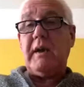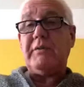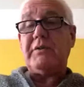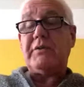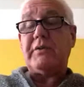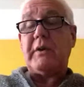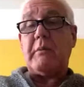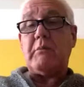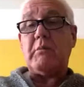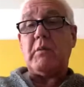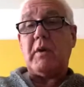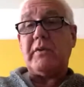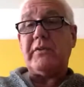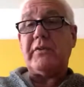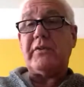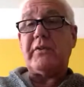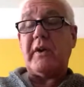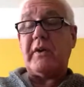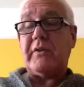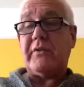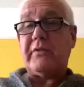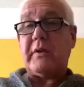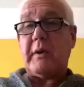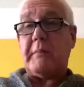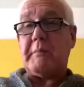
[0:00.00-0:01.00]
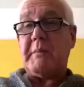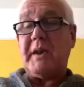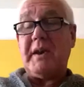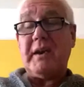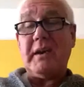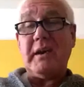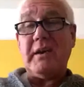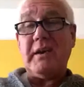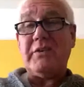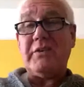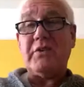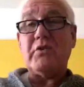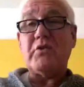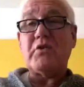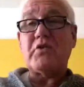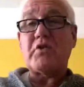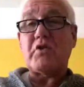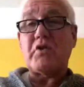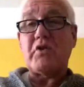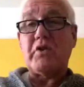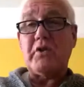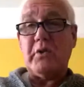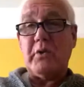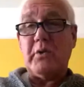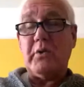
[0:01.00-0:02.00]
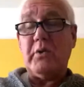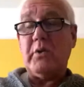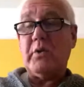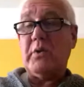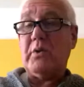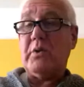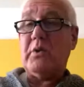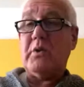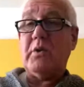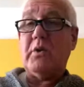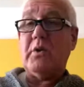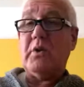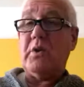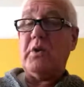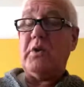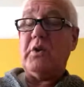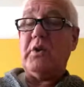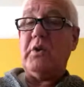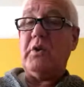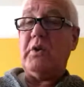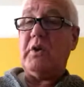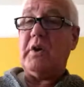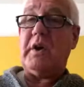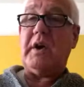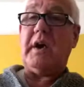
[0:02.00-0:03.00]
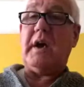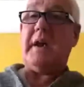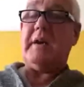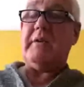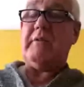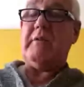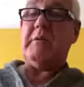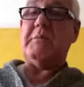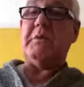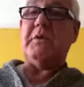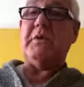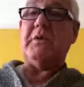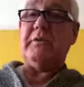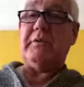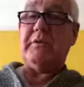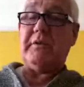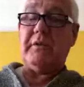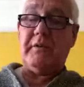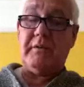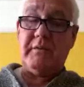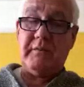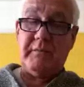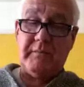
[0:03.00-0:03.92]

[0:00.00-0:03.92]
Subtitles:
If someone says something that isn't true, you can get it removed.